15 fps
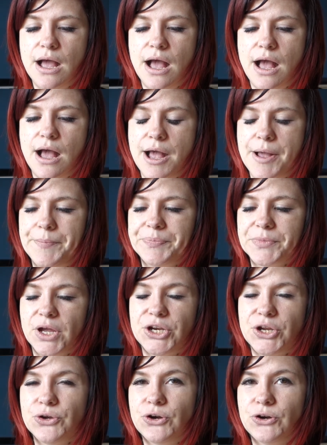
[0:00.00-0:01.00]
I
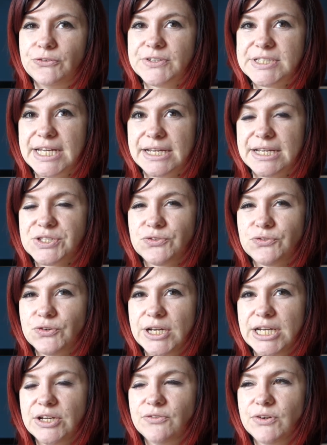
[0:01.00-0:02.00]
know Convatec is a
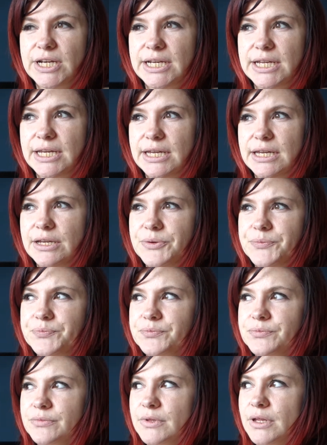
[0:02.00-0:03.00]
really
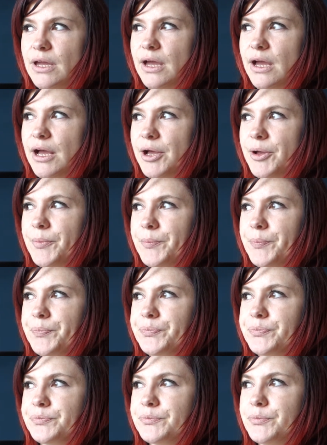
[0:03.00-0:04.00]

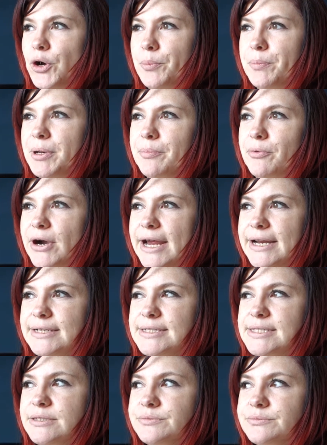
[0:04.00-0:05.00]
popular
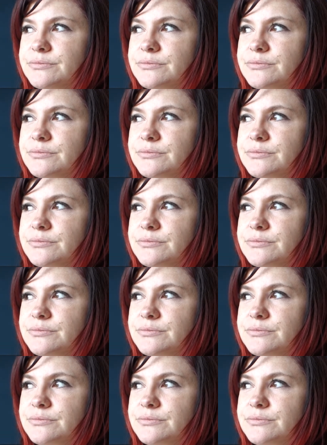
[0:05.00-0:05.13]
brand,